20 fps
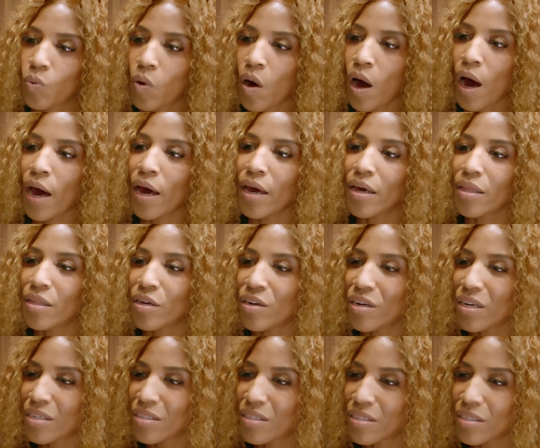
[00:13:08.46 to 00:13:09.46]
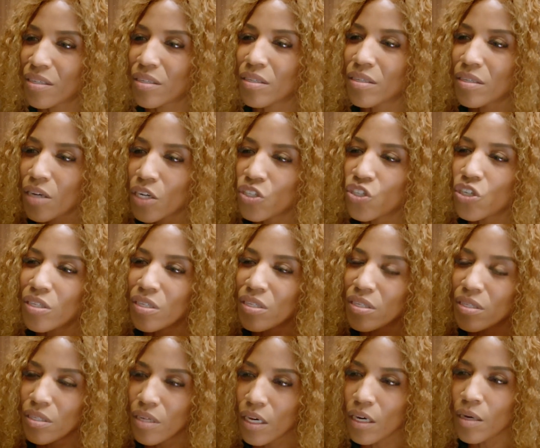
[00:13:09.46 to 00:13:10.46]
why there exists such a
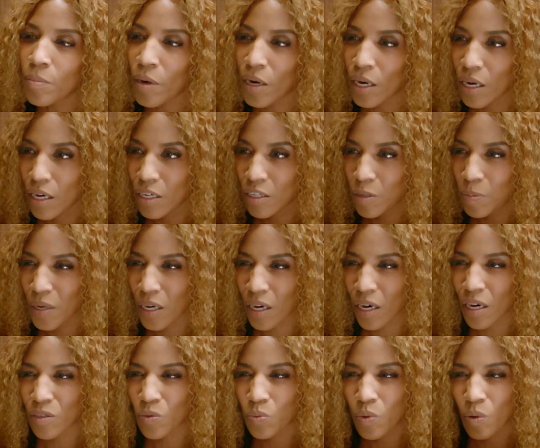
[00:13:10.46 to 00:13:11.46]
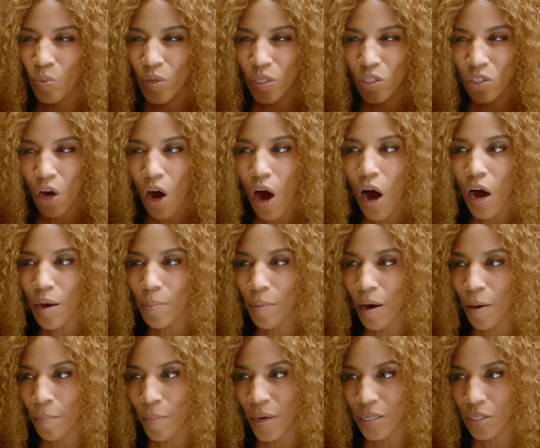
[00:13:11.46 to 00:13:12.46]
stigma is because when we talk
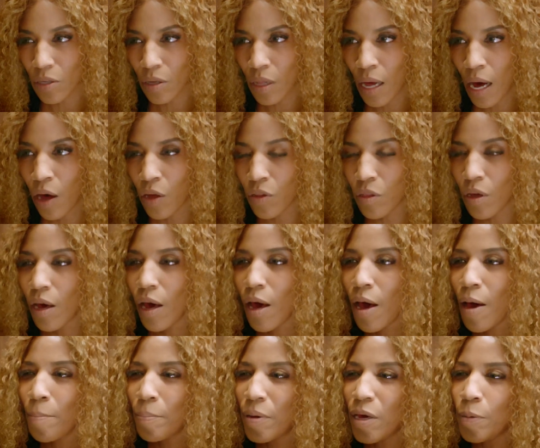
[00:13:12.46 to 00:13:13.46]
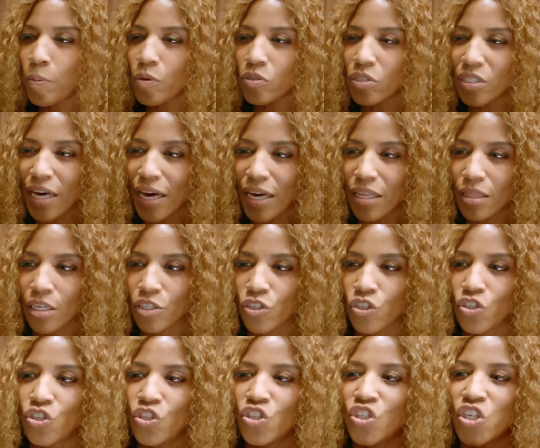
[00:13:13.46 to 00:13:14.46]
about mental health, people take
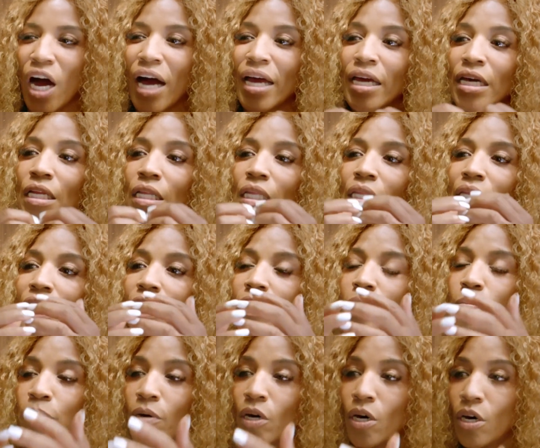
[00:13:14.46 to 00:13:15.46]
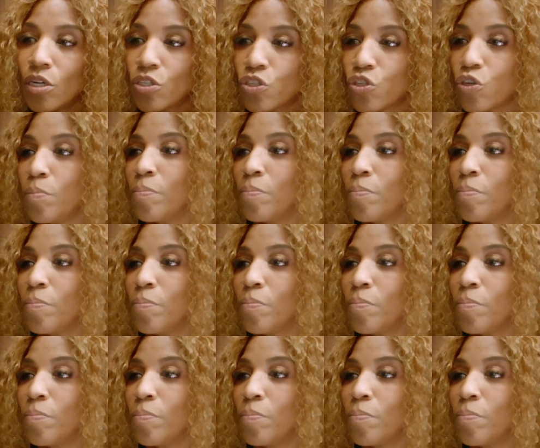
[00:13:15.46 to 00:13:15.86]
this giant leap to